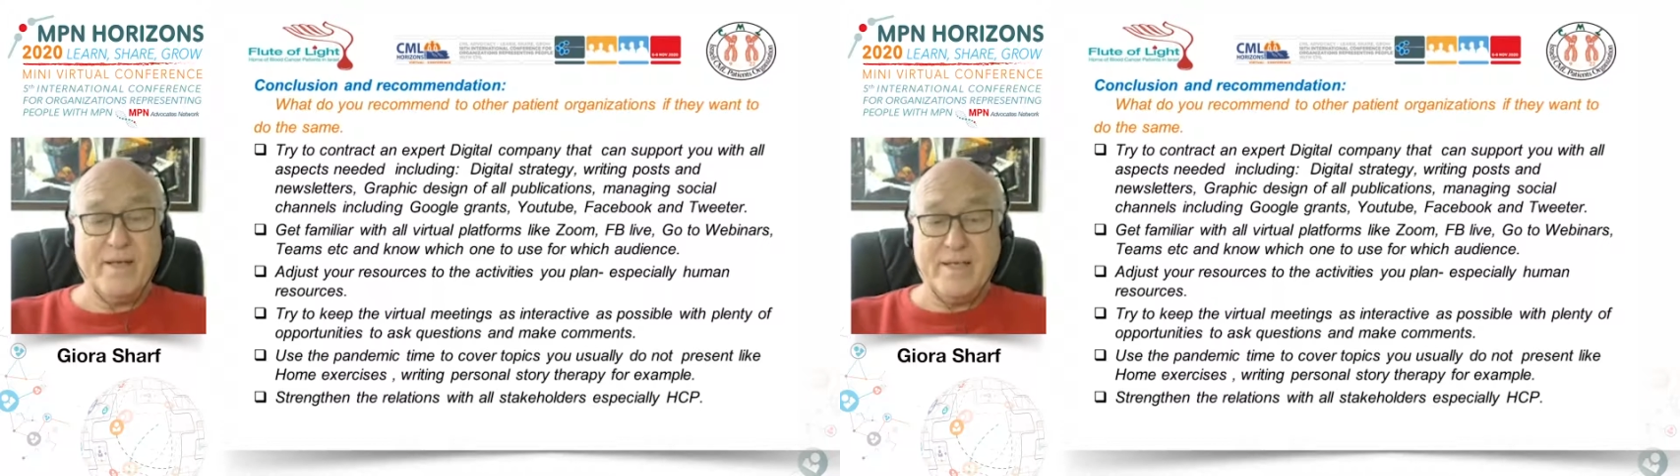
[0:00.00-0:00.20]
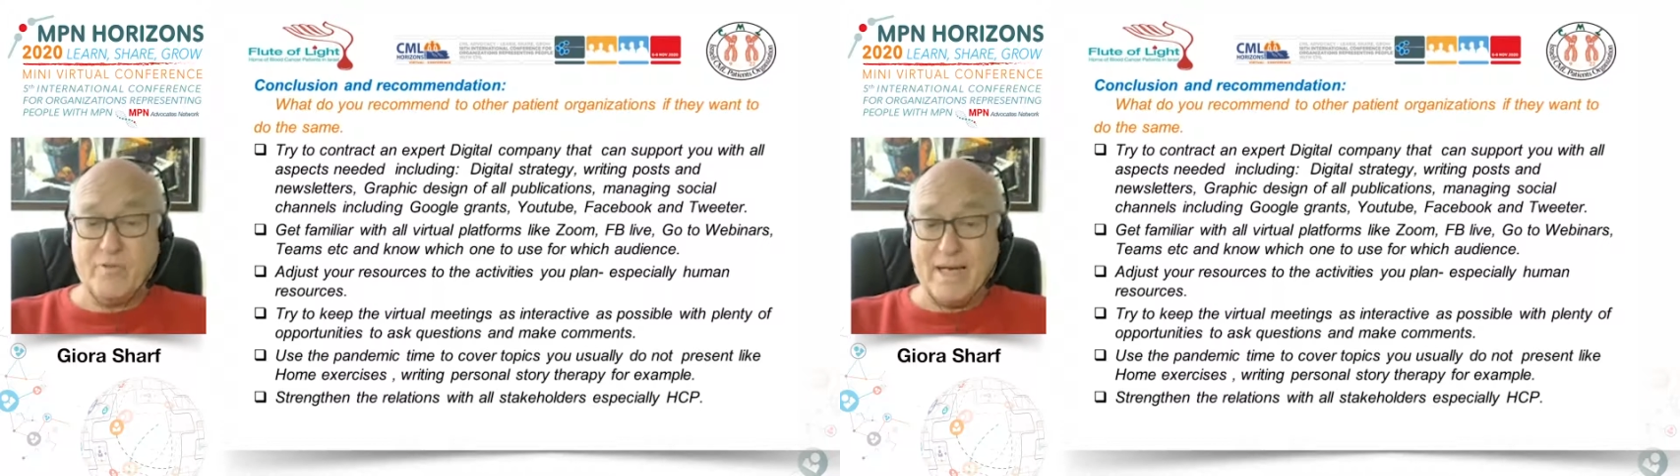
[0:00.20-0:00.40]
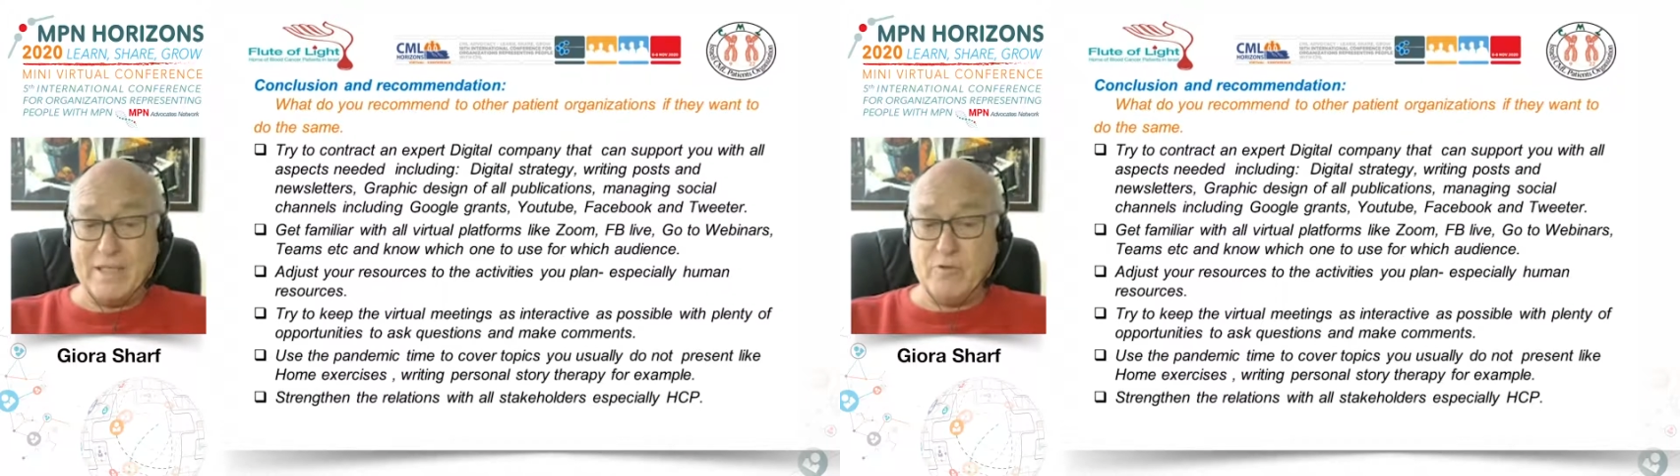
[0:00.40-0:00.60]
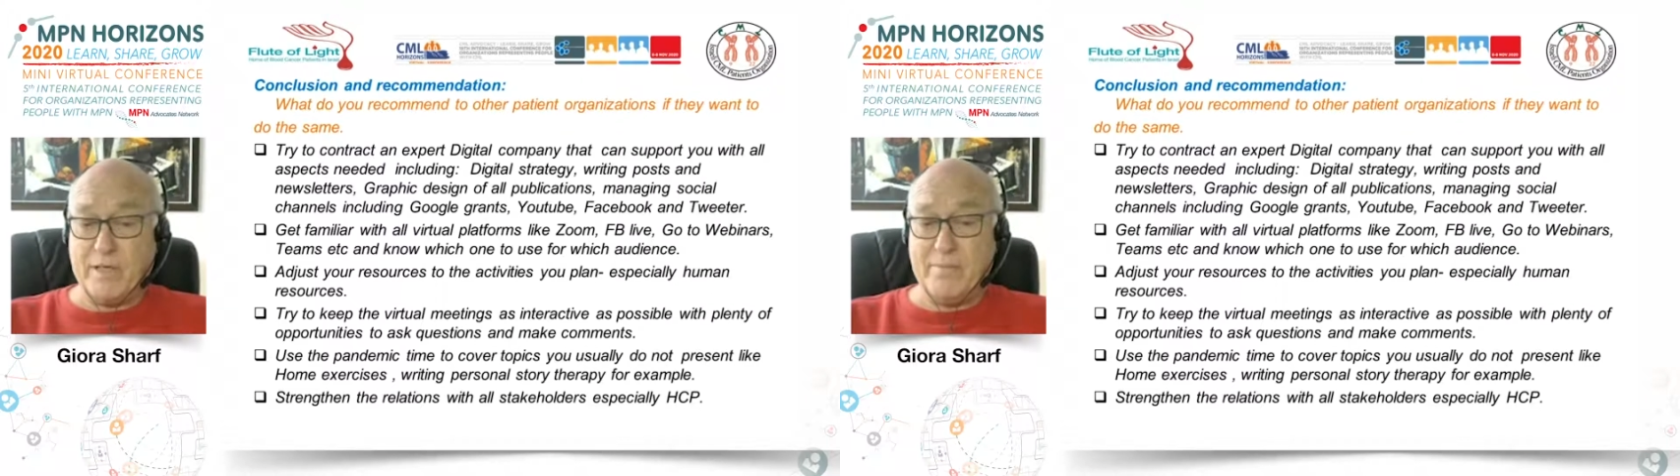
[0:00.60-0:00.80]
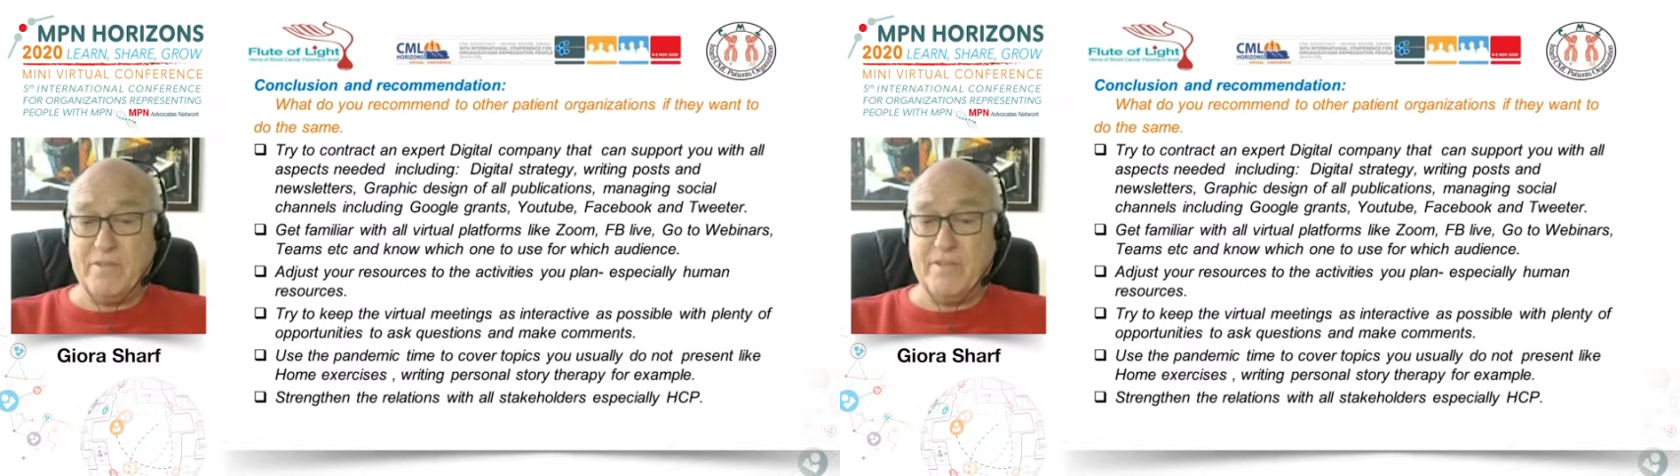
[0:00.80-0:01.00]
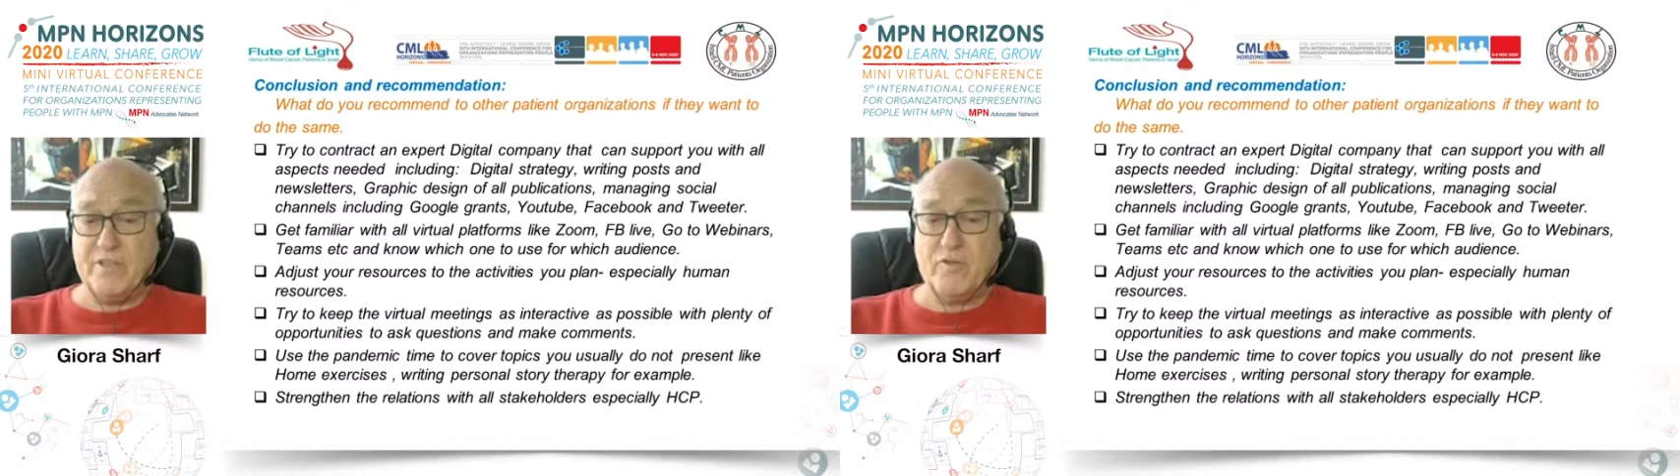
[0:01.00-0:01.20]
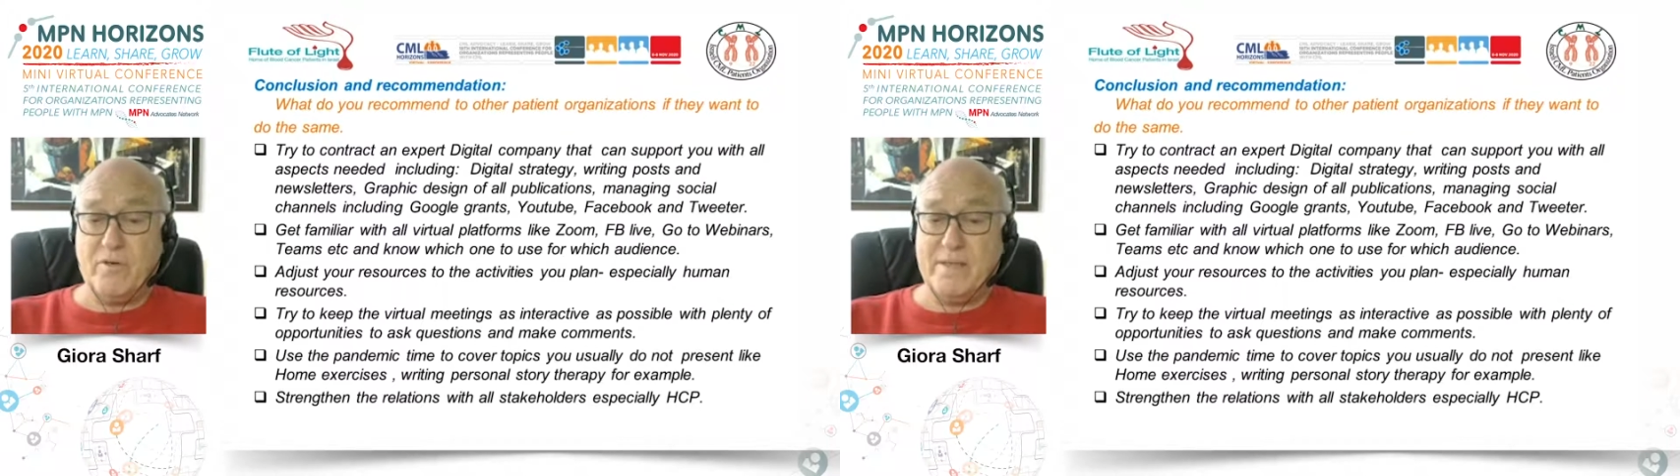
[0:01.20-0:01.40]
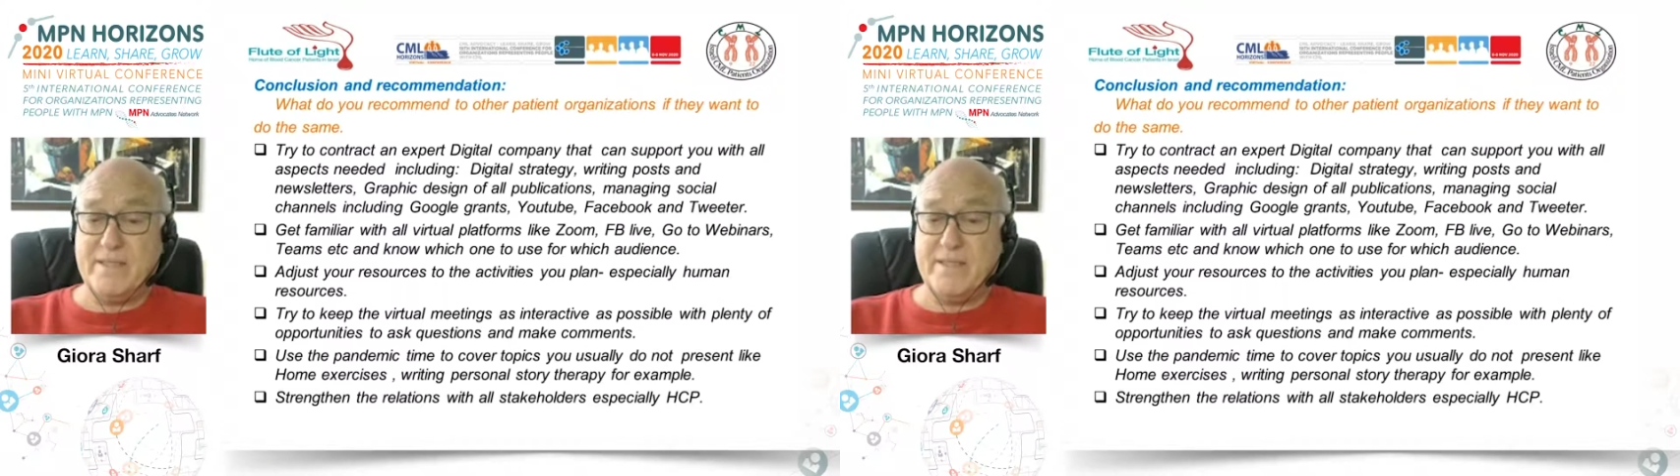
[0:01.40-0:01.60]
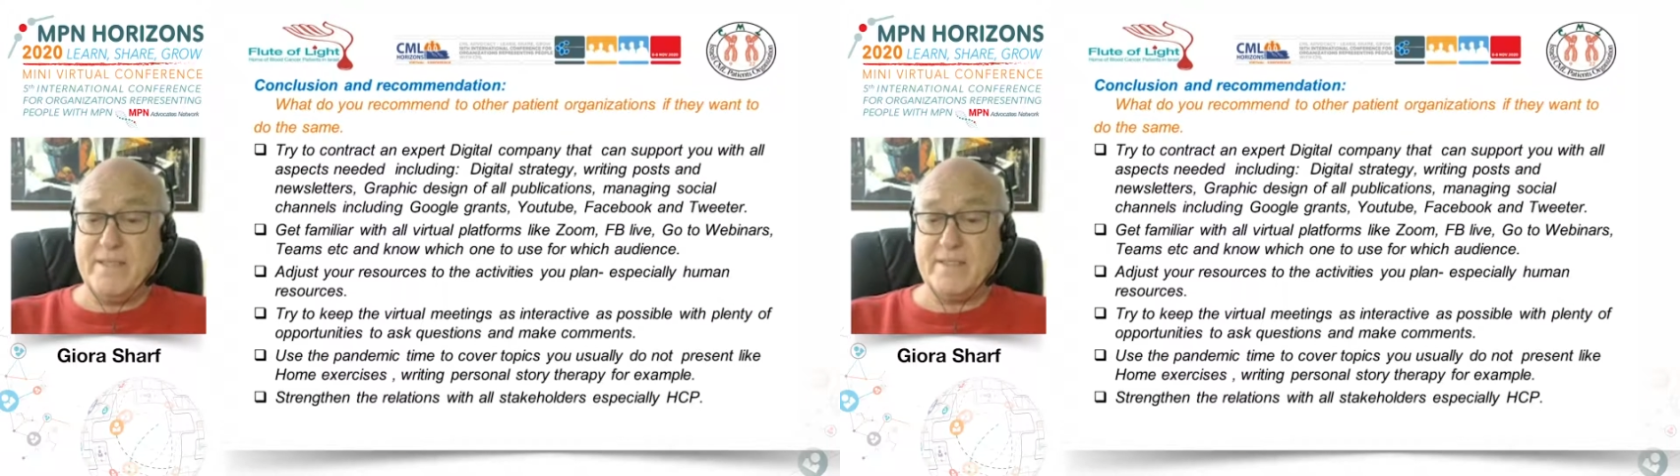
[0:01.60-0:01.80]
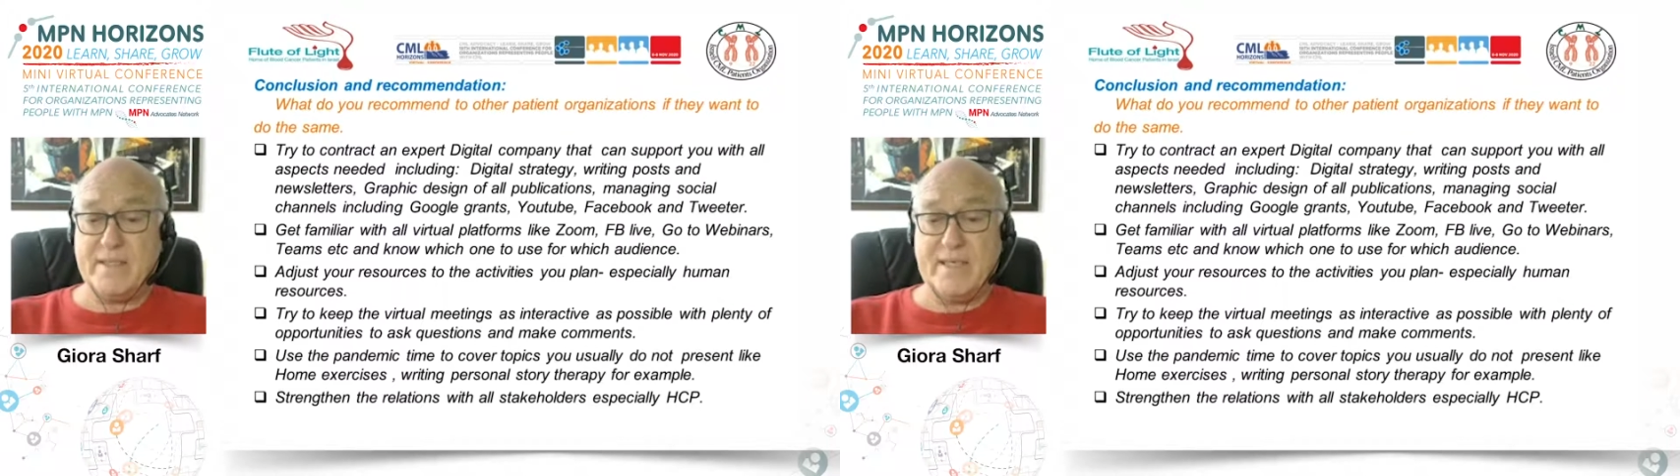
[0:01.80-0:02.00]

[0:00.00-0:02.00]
Try to keep the virtual meetings